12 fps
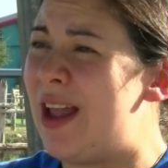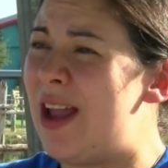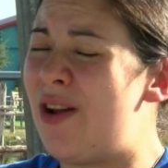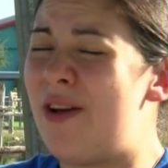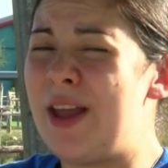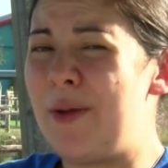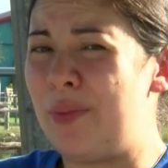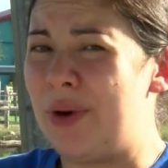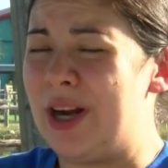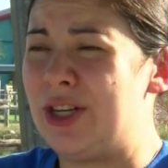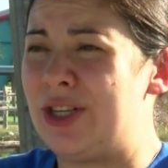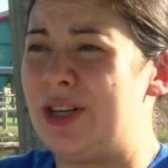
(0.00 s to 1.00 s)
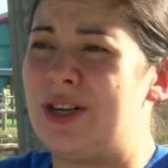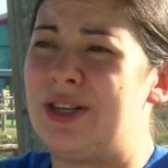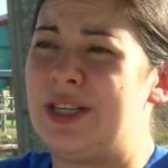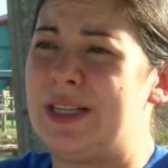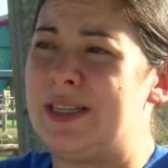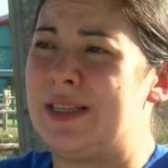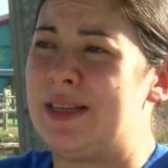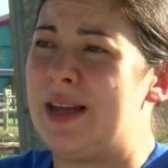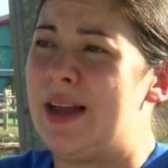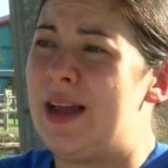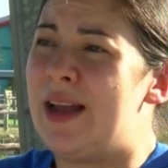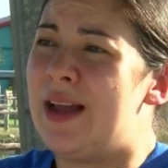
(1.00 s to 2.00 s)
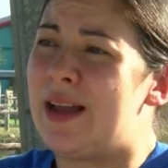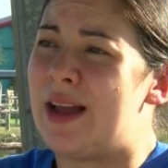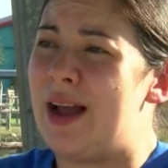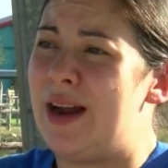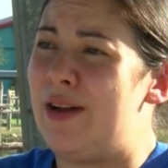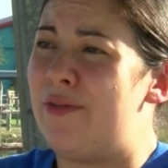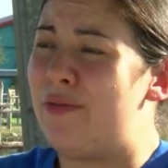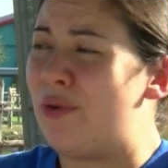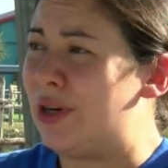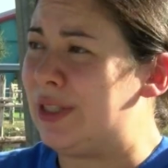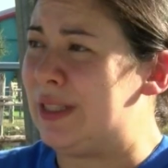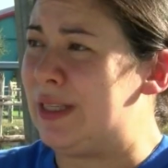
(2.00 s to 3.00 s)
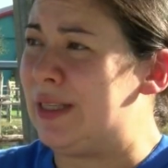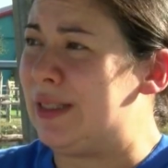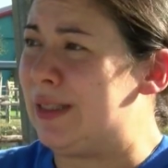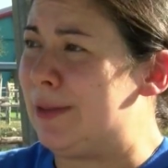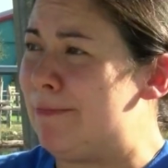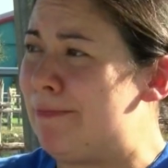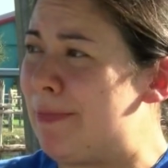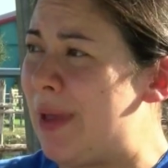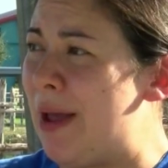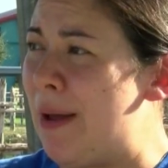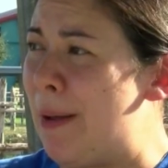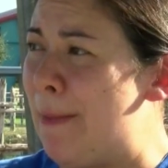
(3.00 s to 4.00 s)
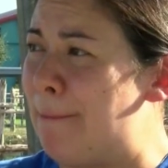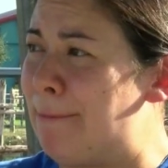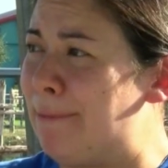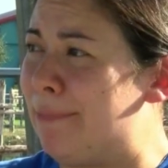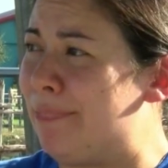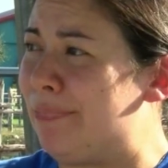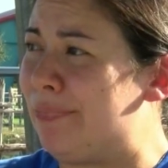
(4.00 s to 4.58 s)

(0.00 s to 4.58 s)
and all that pressure just kind of forces, um,